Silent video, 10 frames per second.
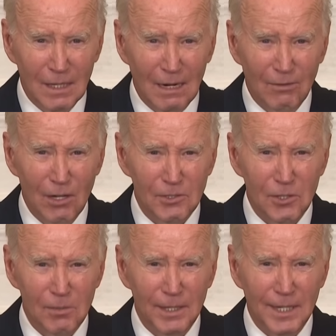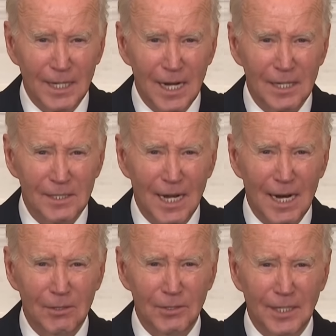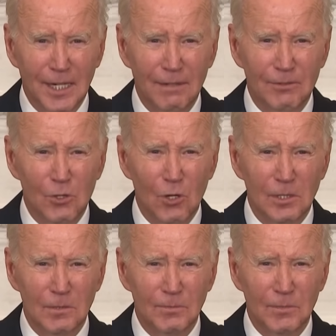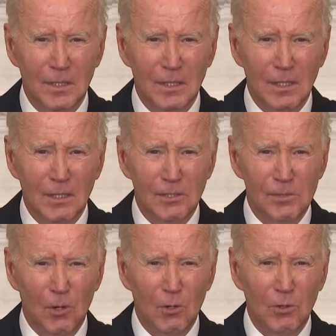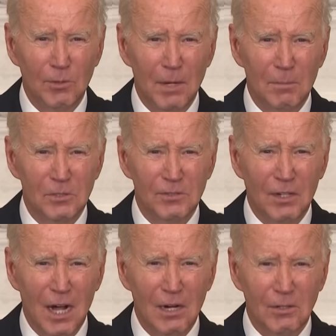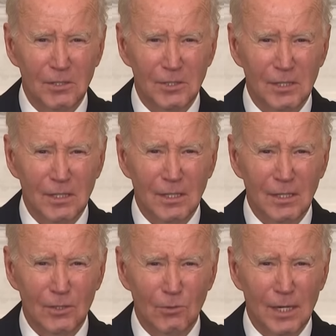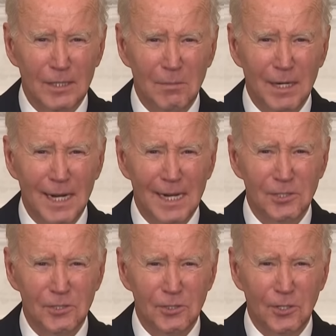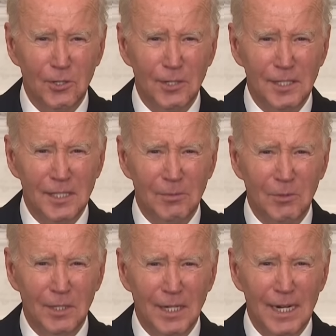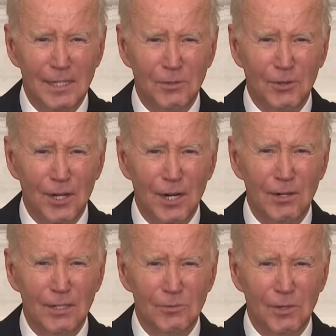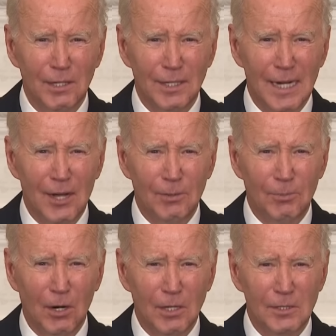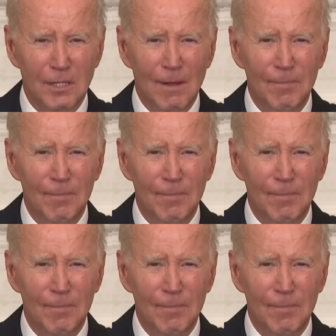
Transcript: I've also been in contact with the King of Jordan, spoken with members of Congress, directed my national security team to engage with their Israeli counterparts,